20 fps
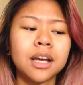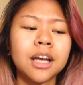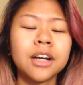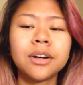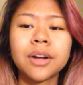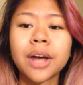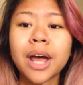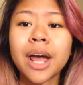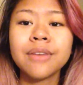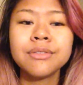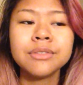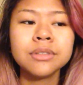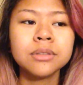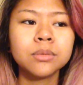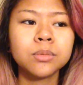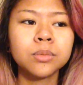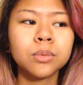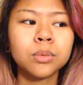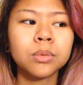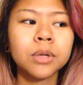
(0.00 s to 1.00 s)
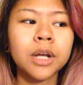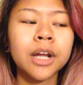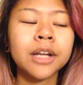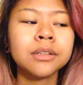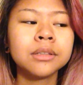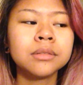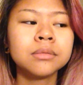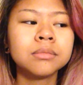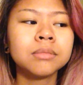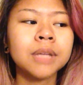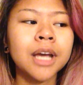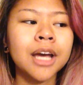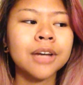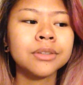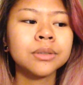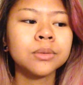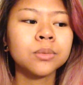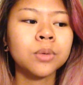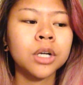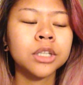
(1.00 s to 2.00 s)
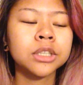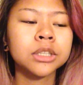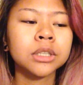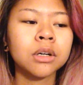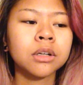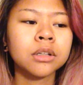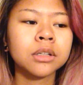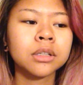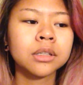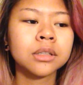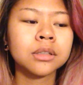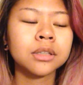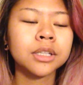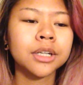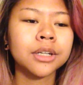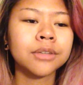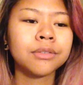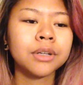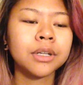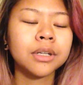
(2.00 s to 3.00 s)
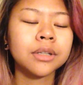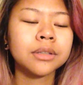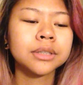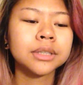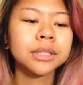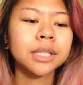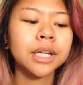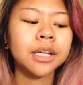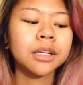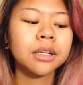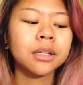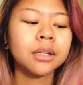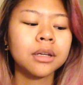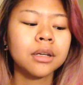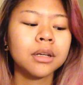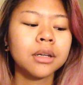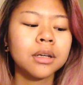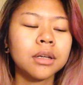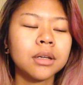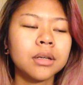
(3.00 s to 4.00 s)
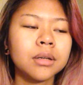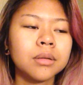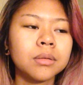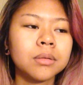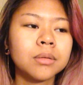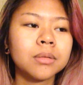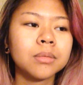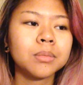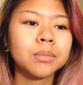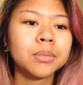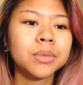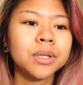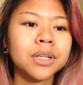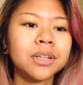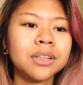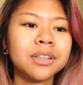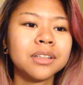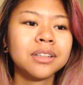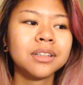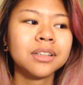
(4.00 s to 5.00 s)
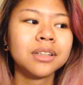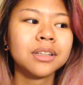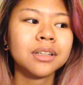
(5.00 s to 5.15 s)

I don't know. I haven't, I haven't watched all the lyric videos yet, but